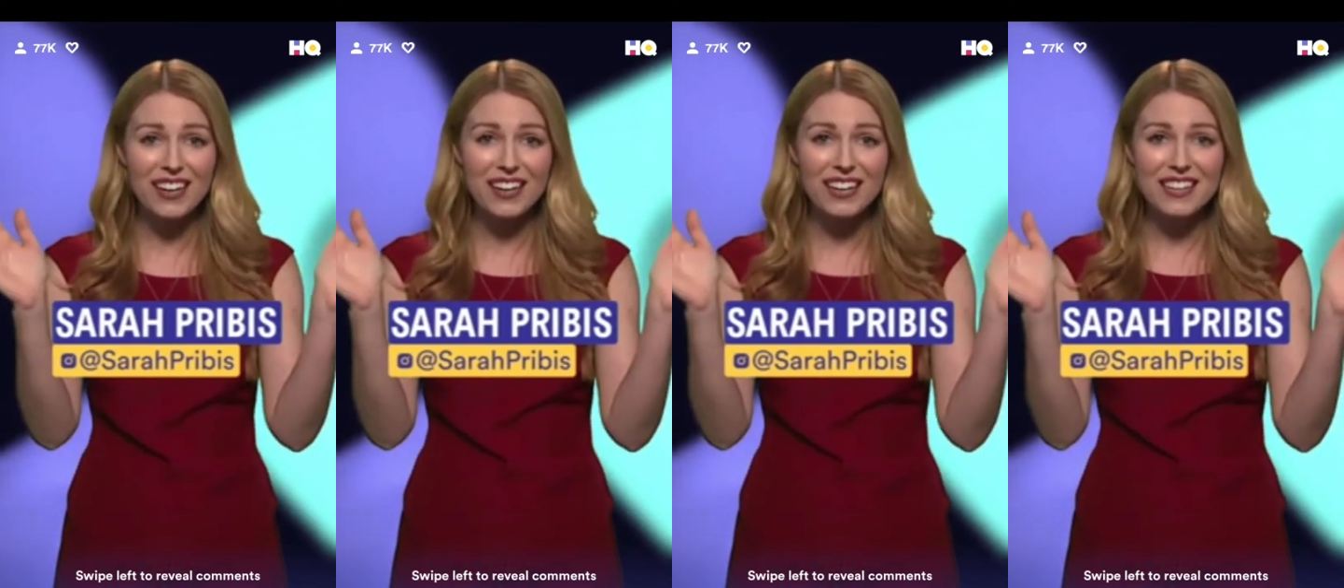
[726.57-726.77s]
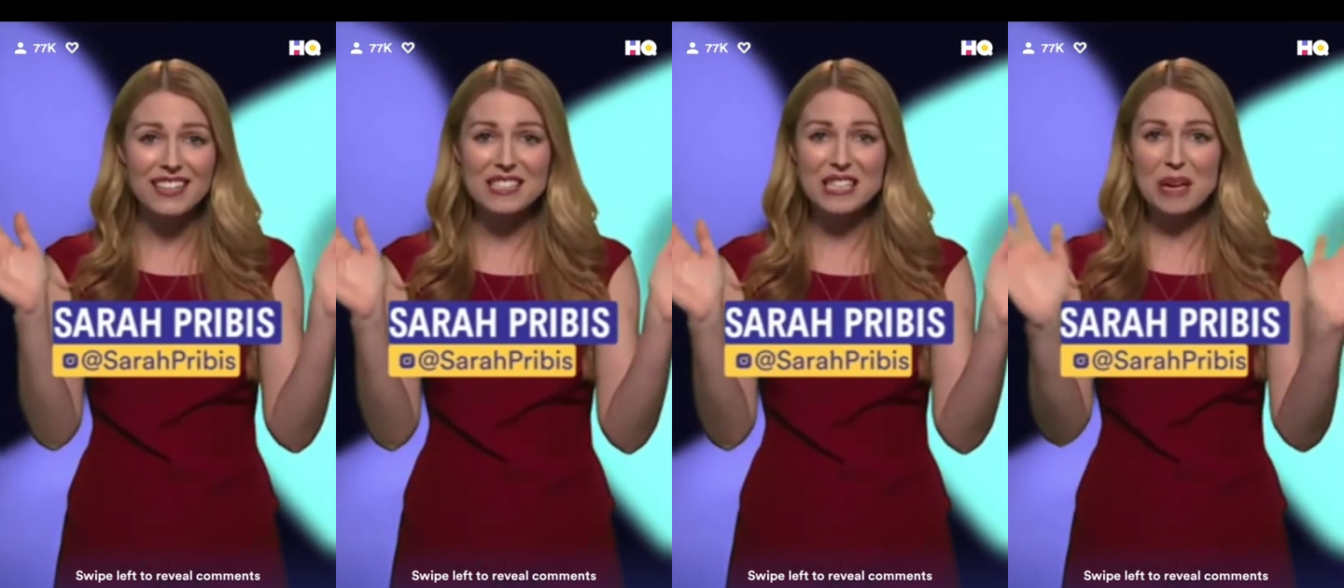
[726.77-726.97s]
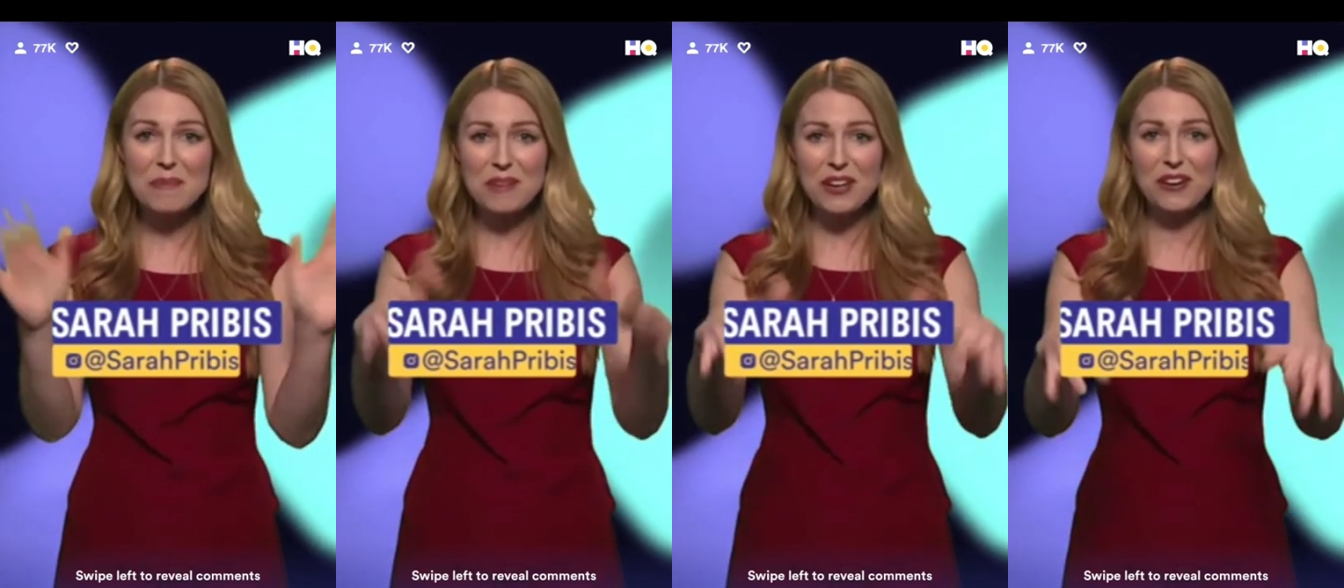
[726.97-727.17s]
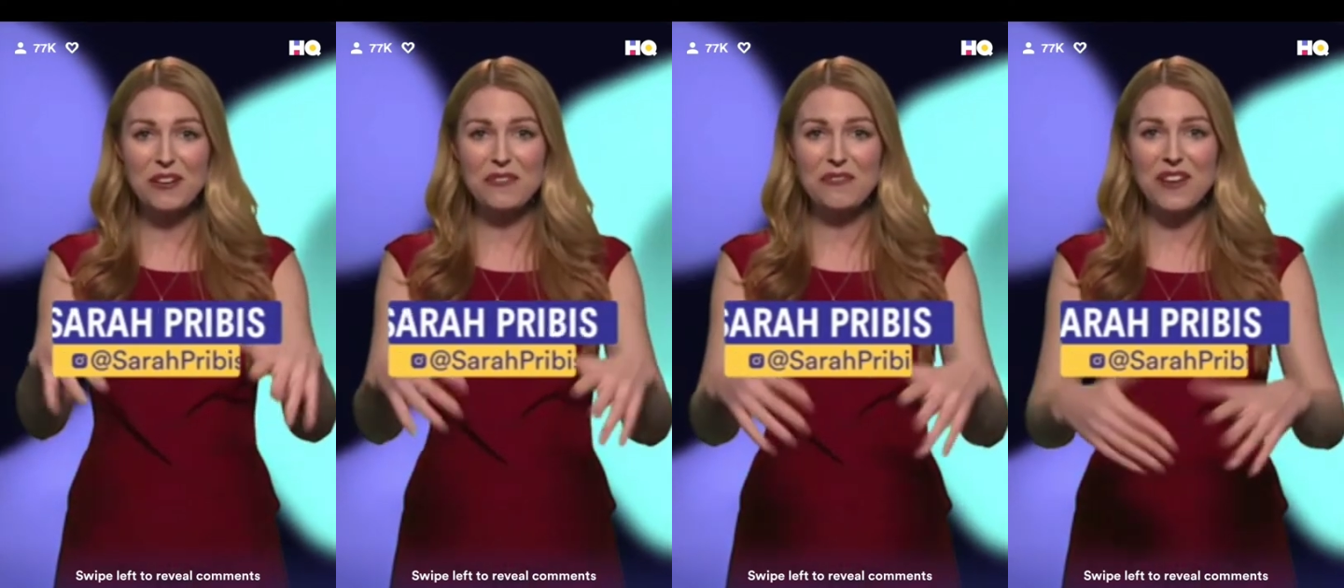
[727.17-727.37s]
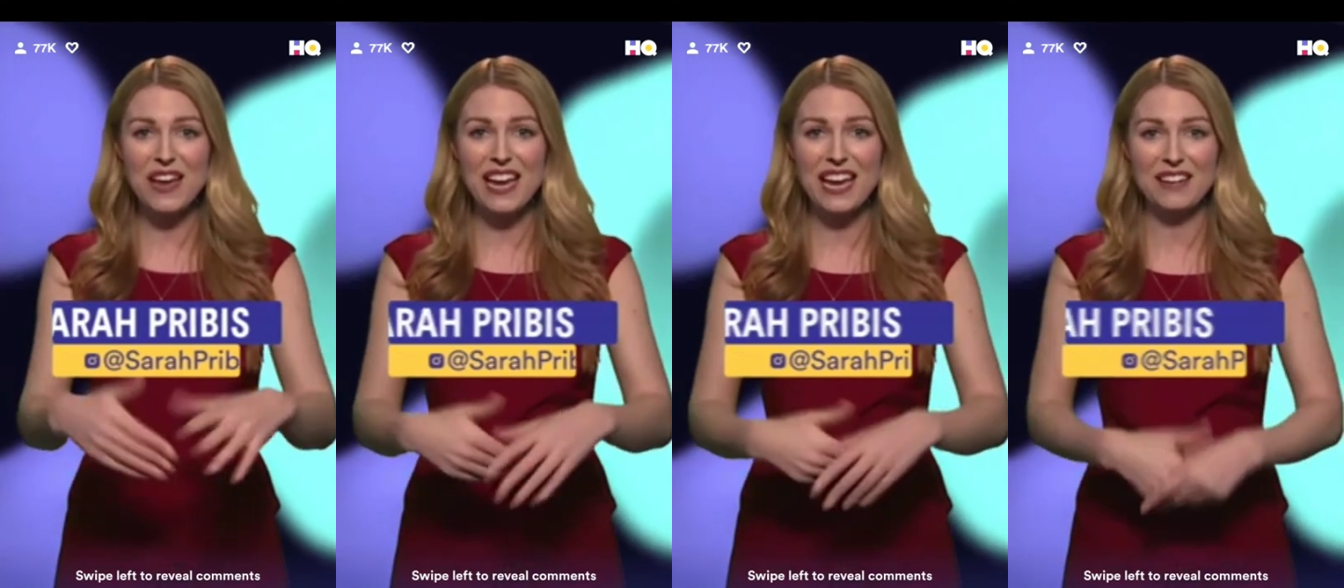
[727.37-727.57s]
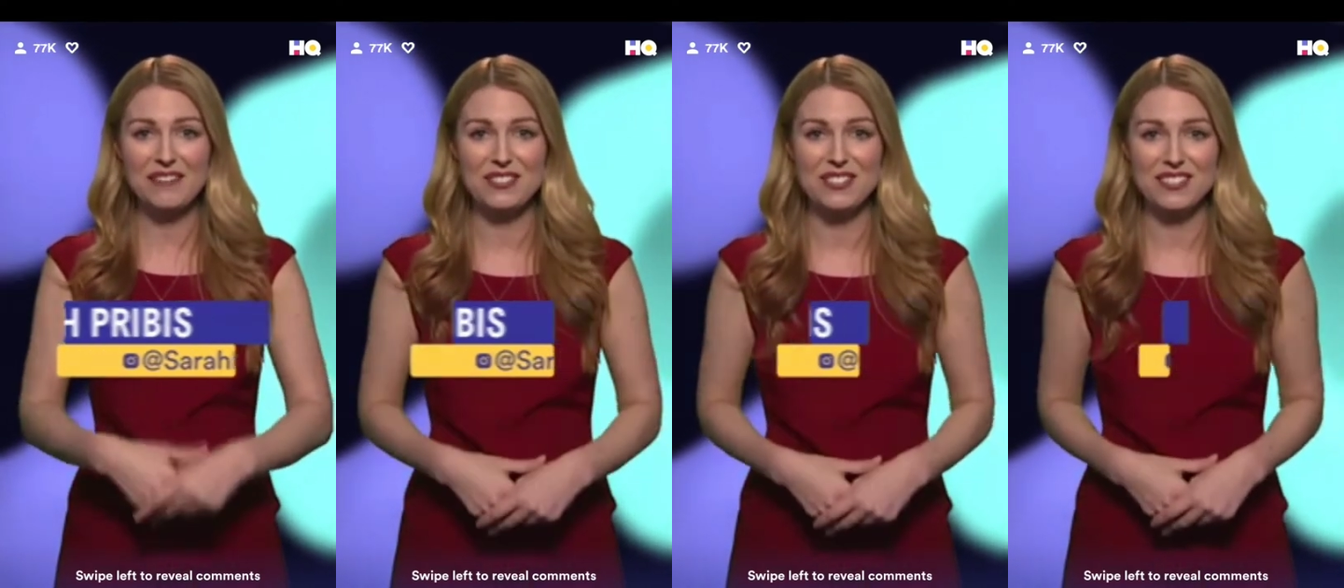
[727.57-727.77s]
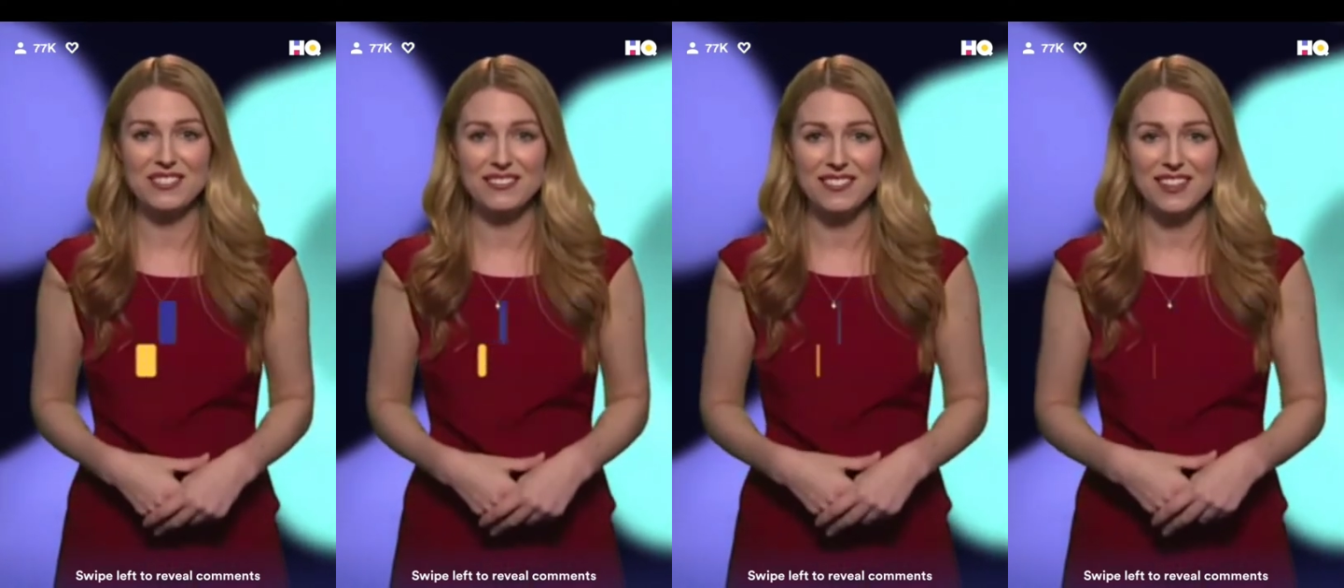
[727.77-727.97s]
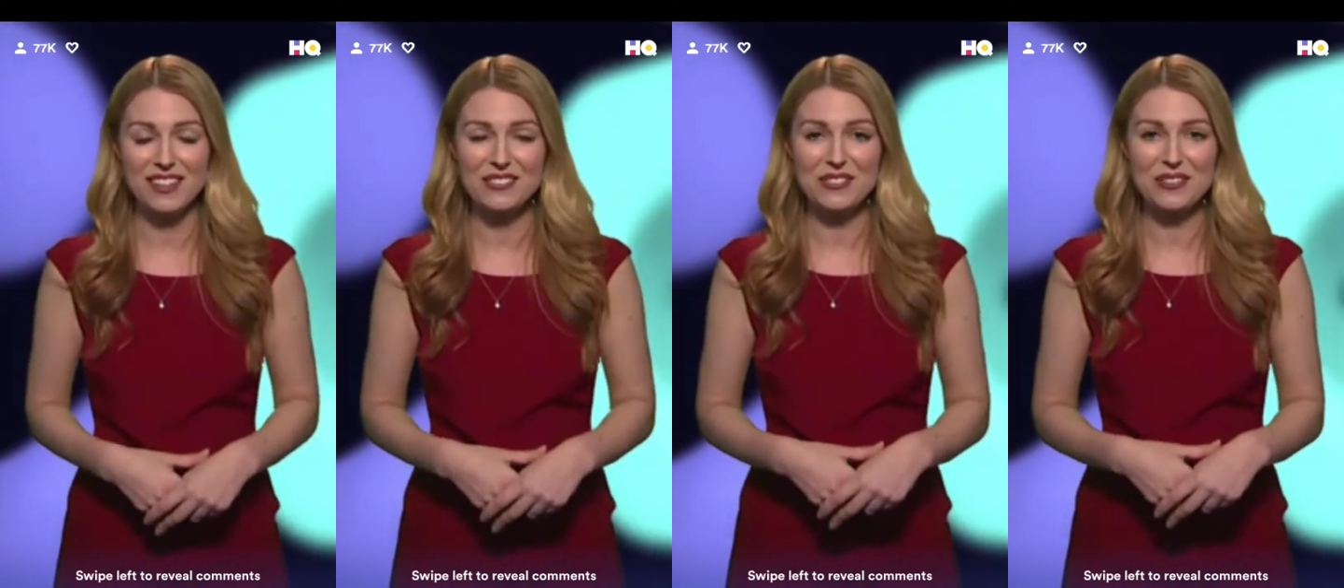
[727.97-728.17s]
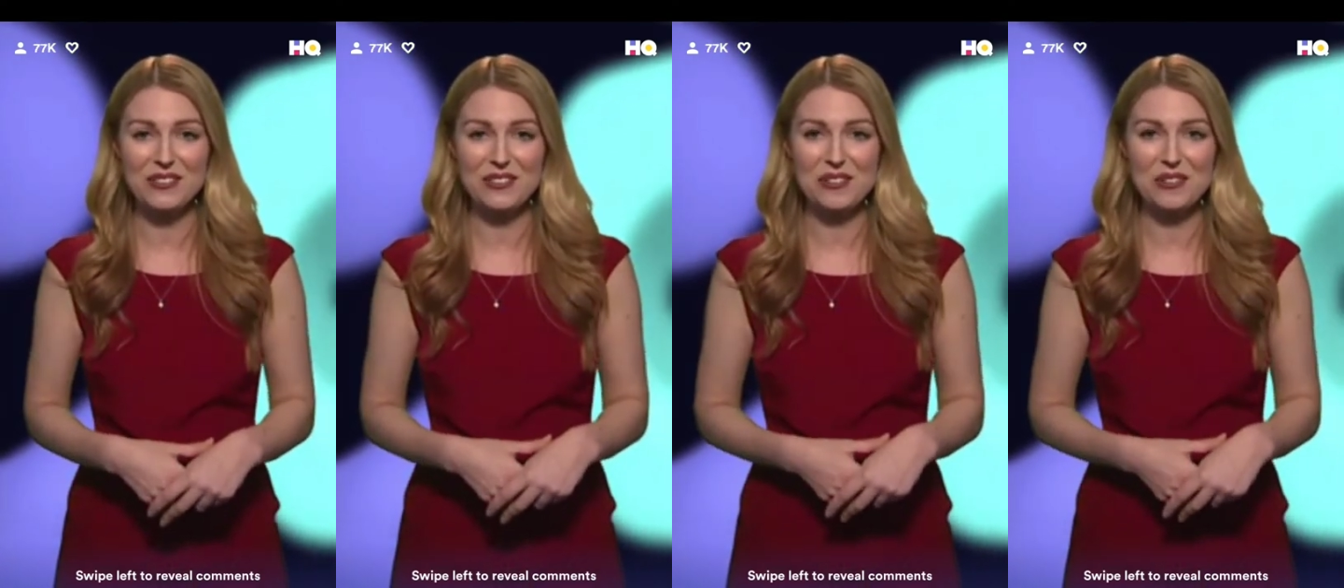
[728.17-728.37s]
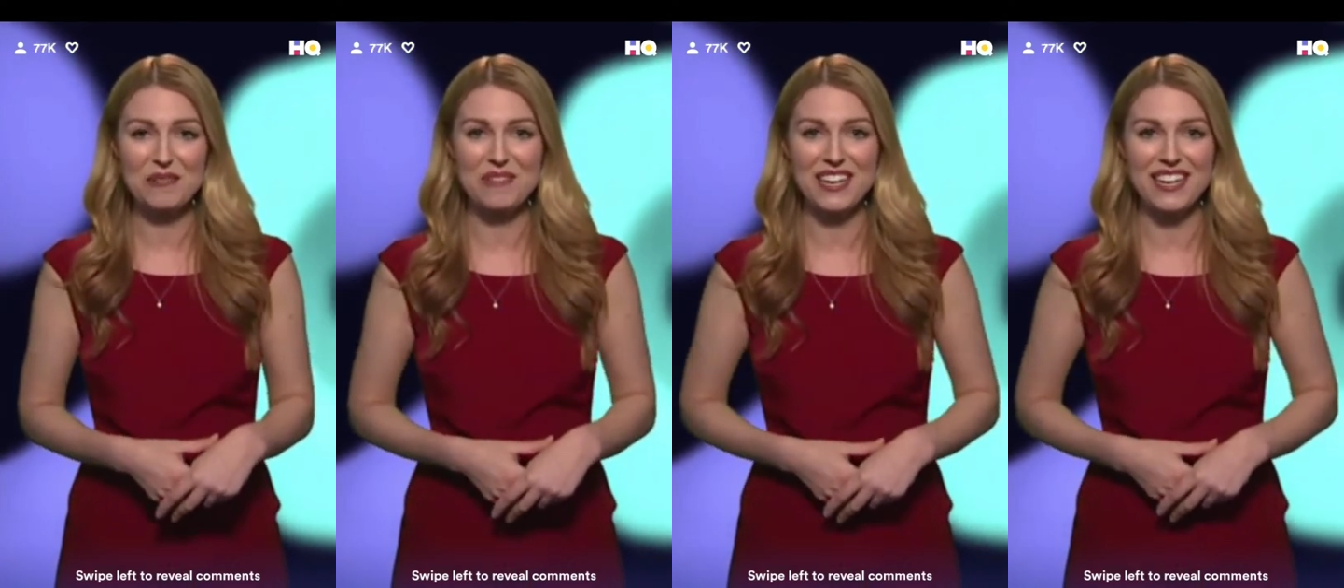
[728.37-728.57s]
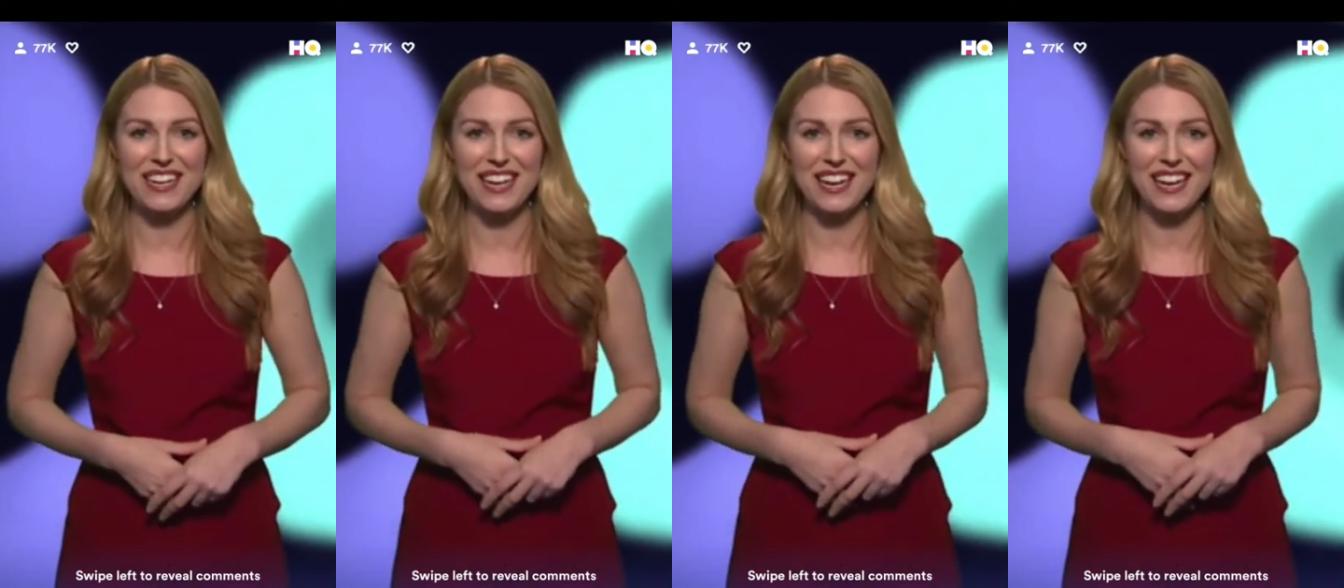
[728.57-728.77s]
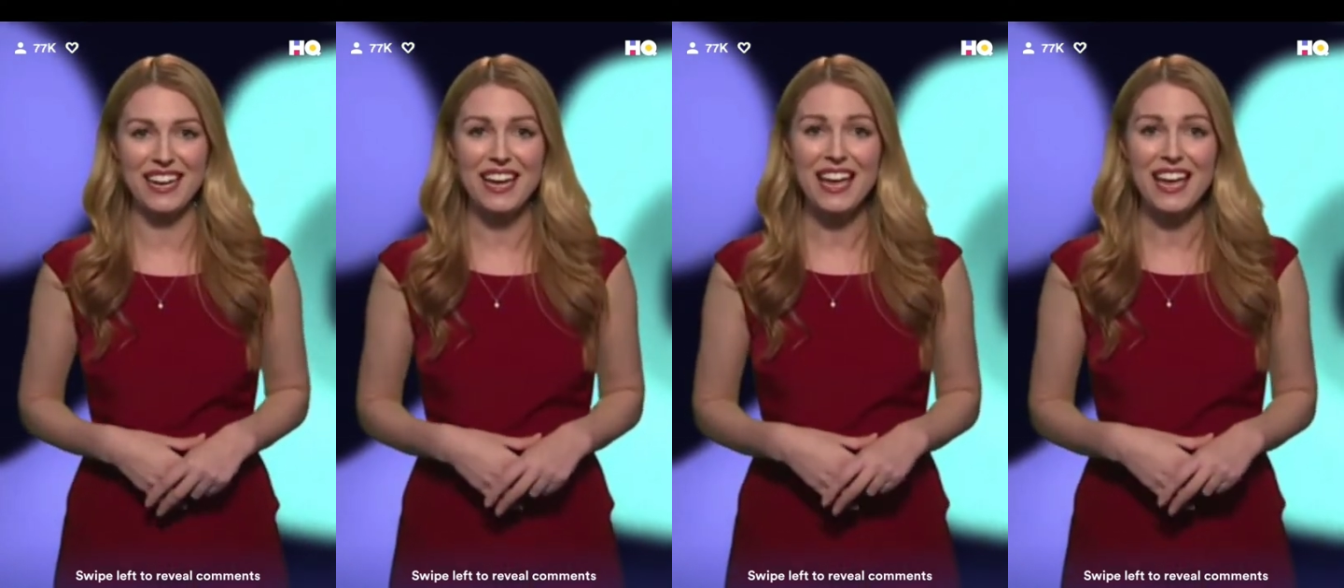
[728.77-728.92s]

Send me your faves on social media.